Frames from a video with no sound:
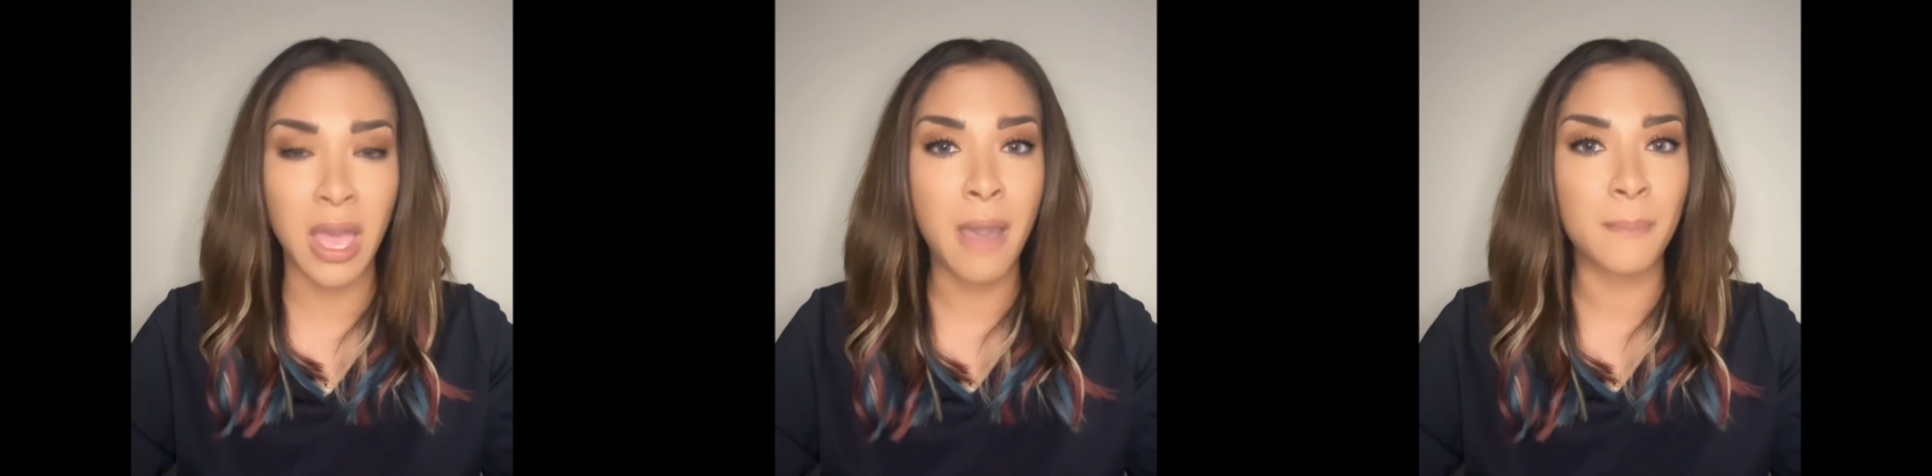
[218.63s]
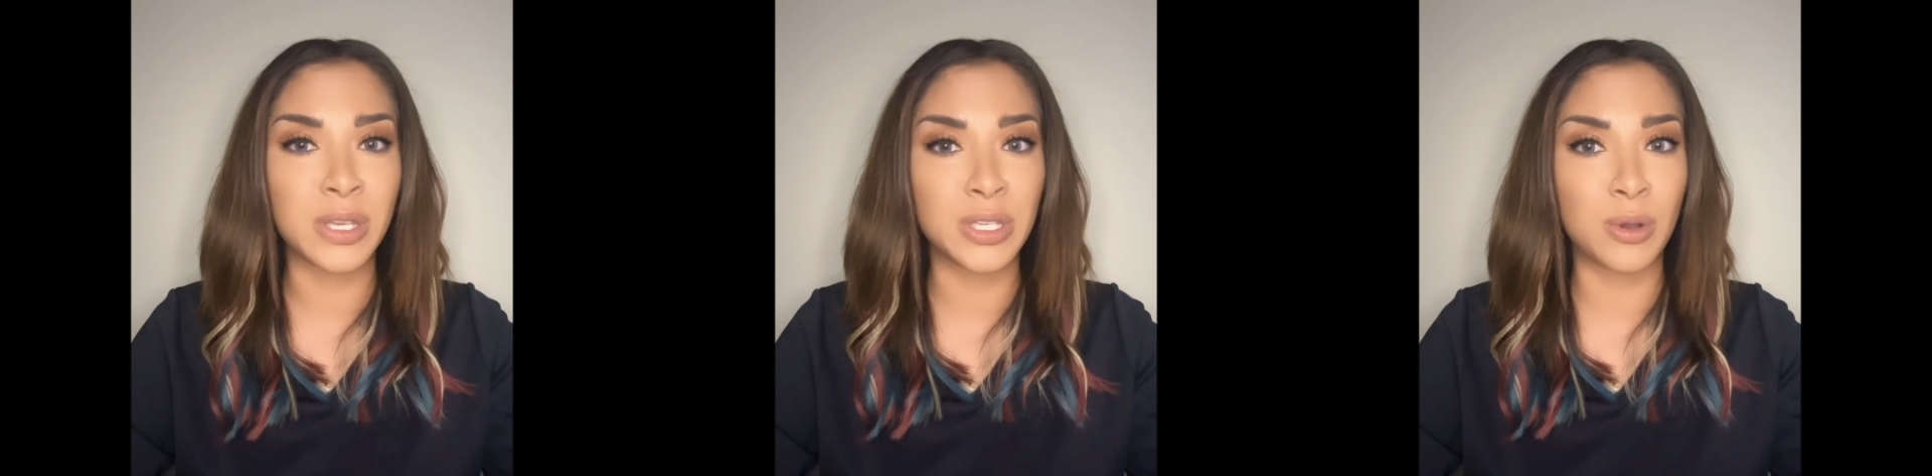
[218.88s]

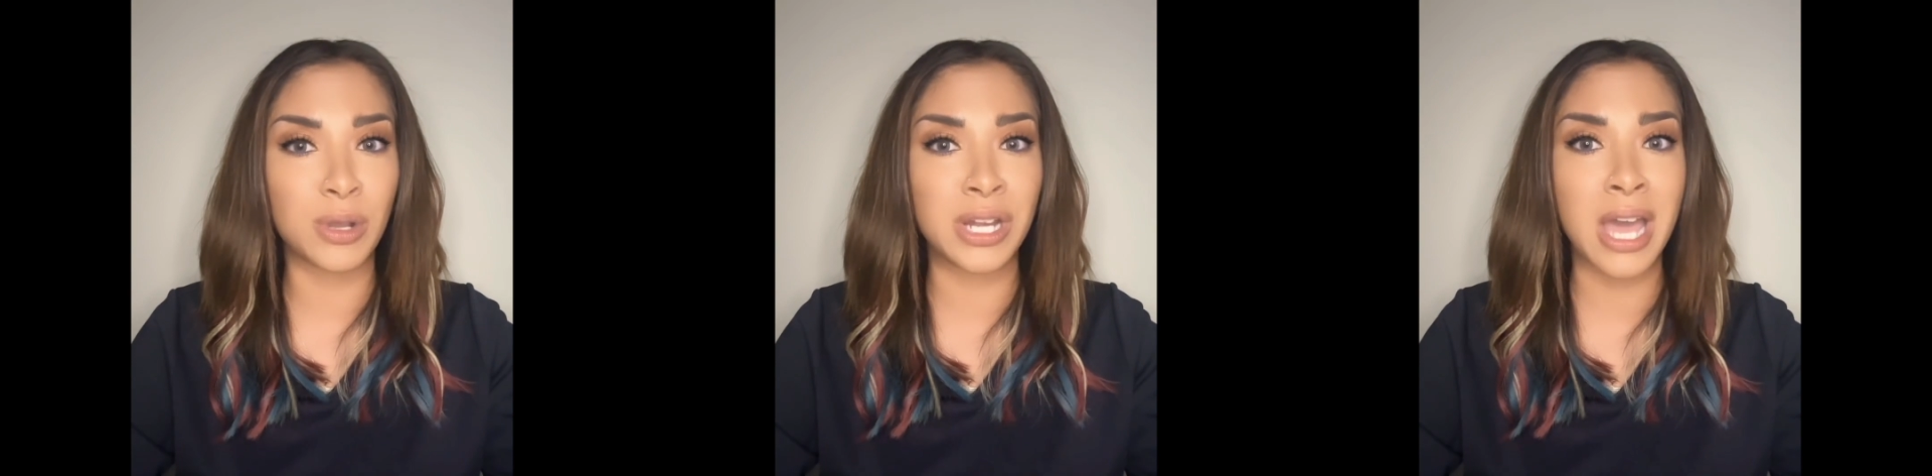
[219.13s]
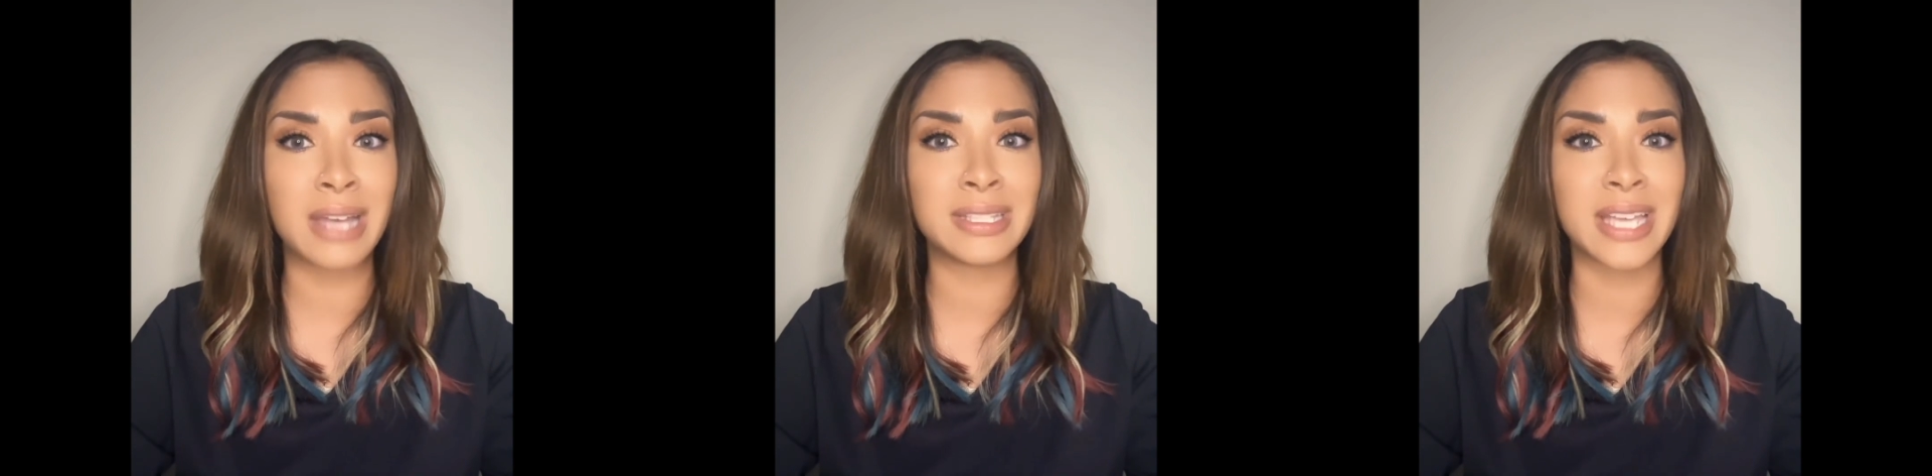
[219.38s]
But
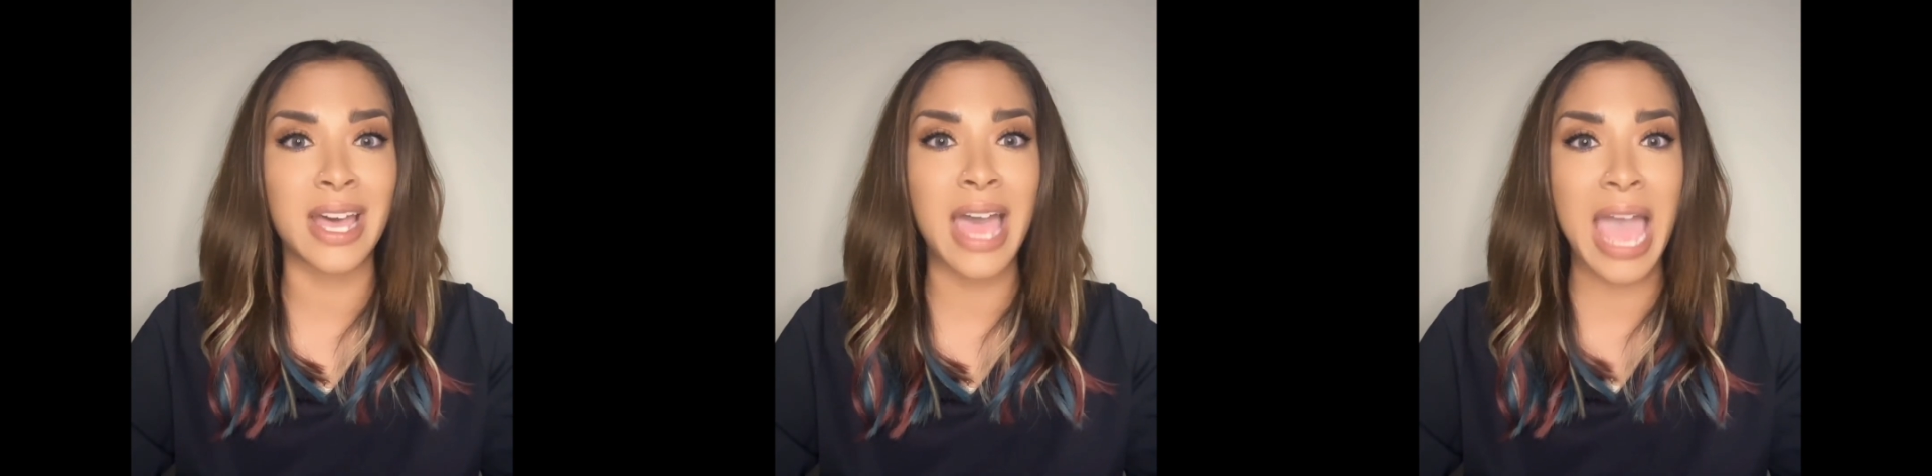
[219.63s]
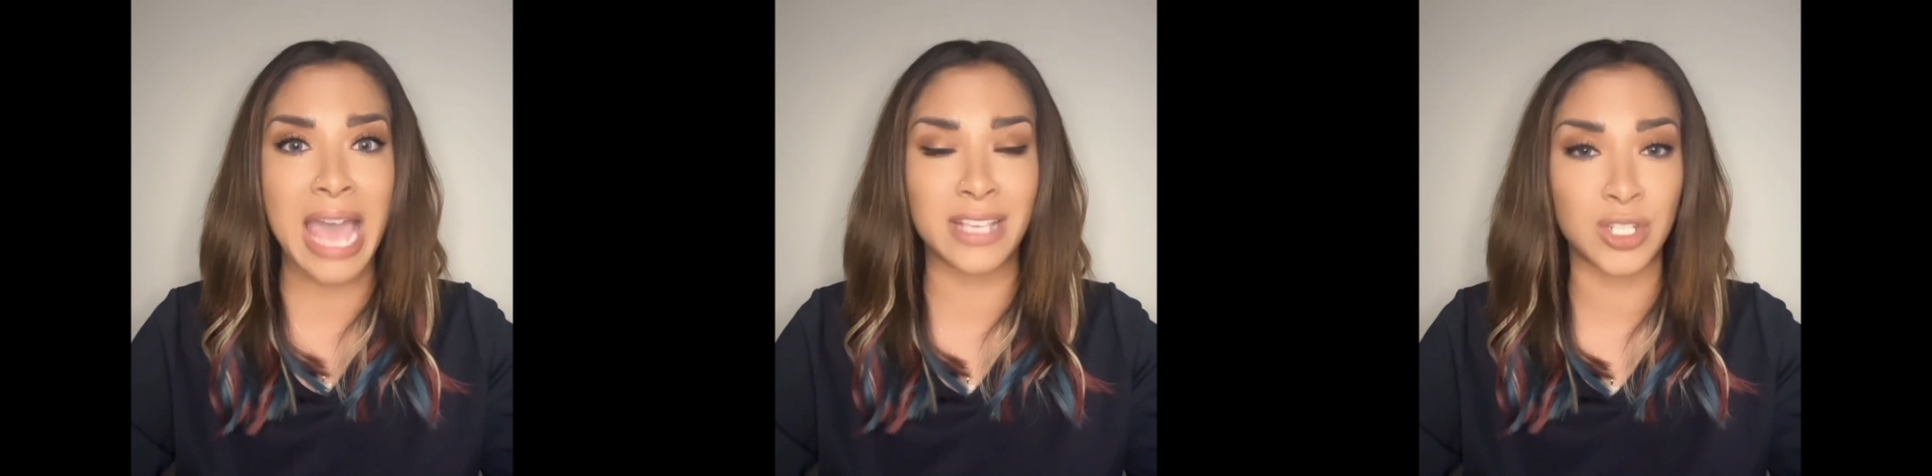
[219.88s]

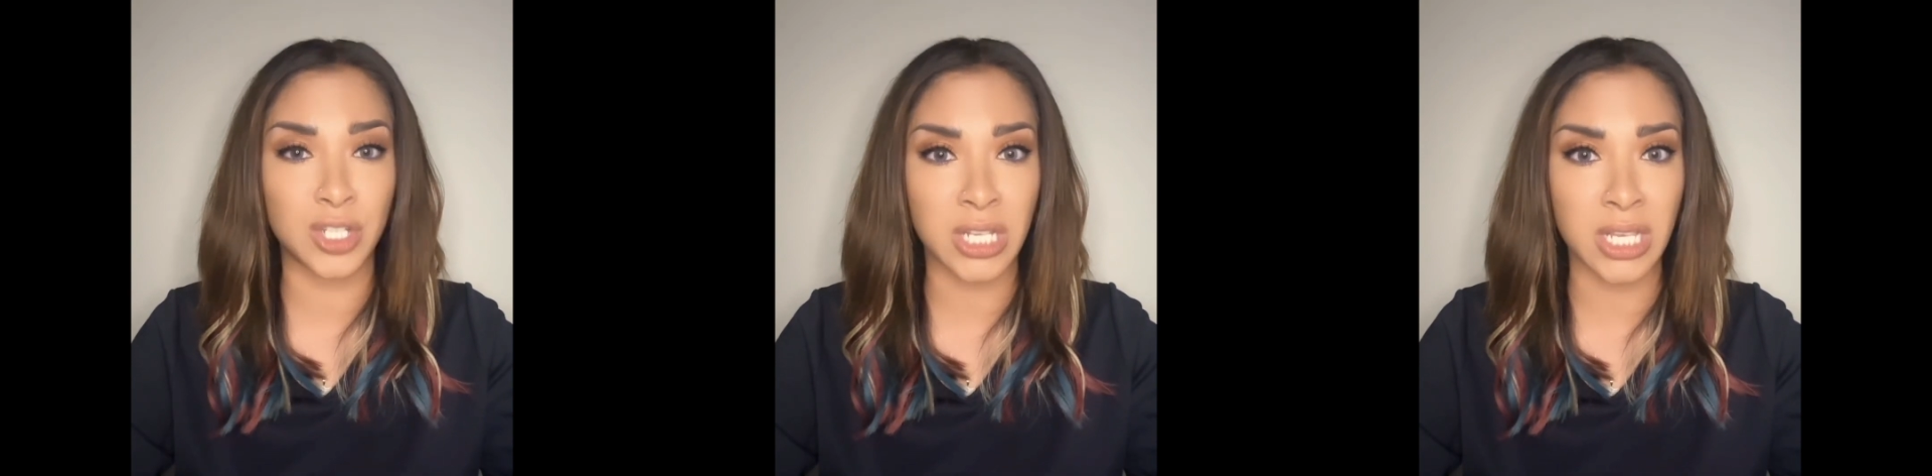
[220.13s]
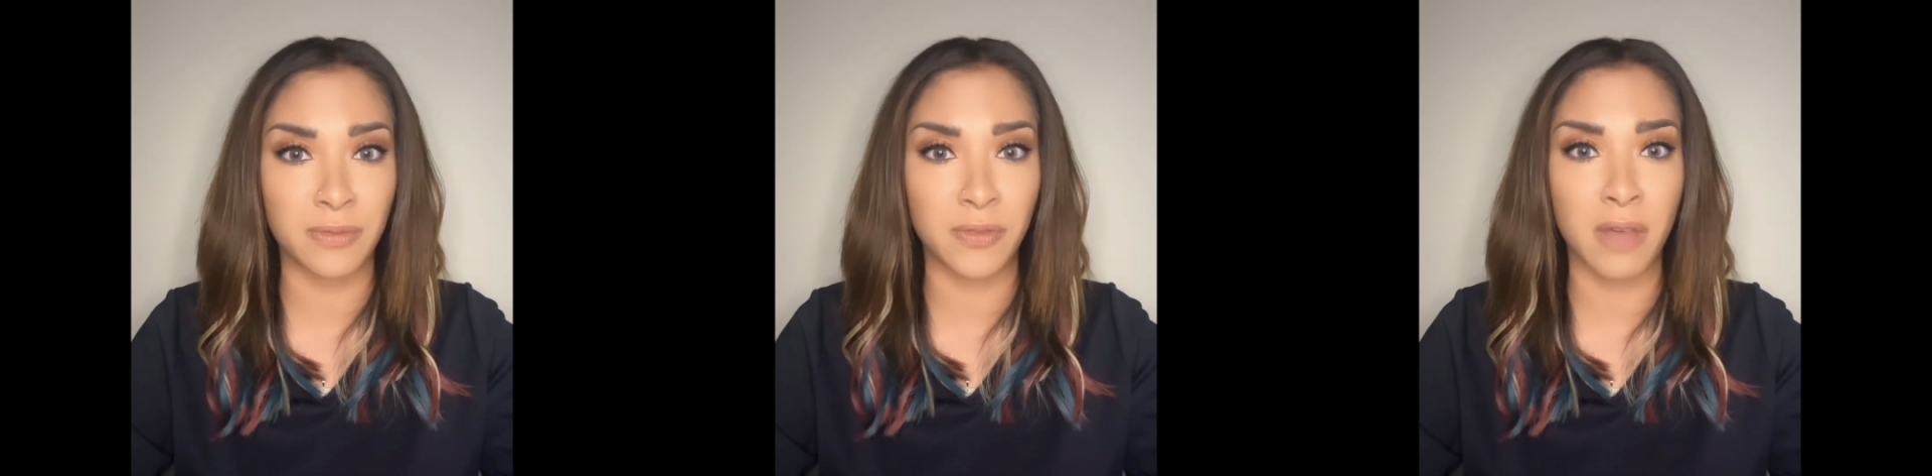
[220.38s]
Yogananda, as
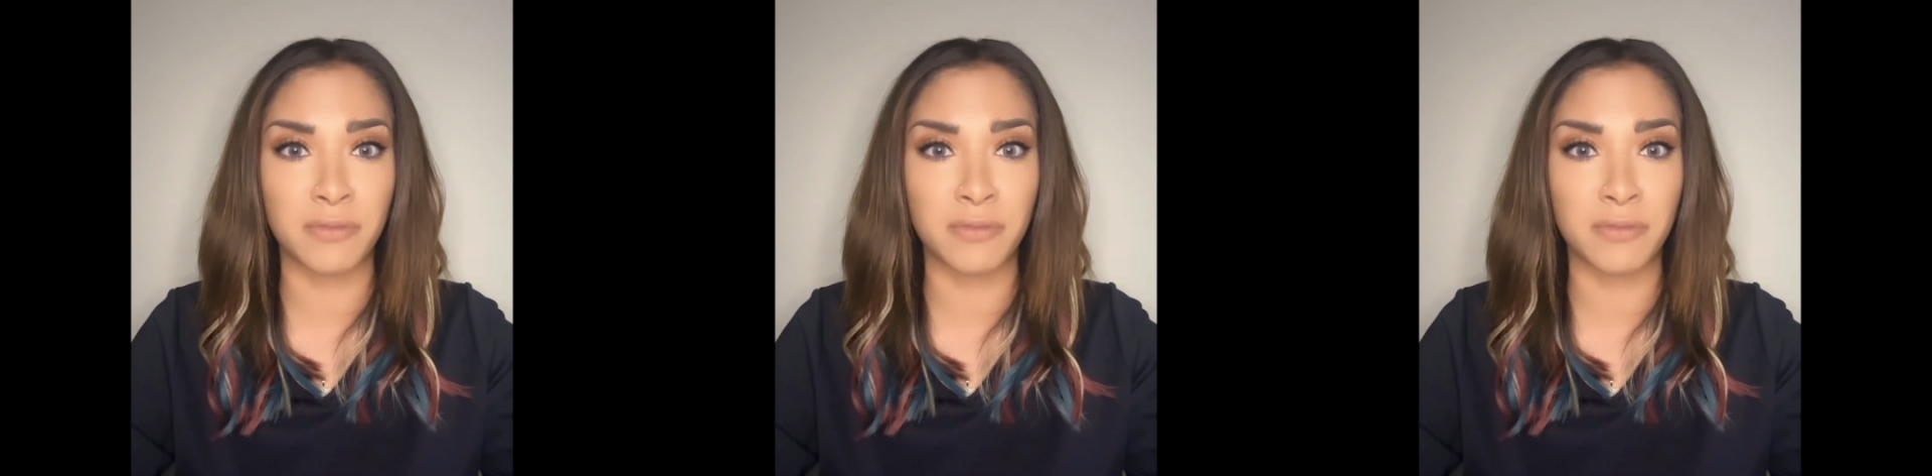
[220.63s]
chief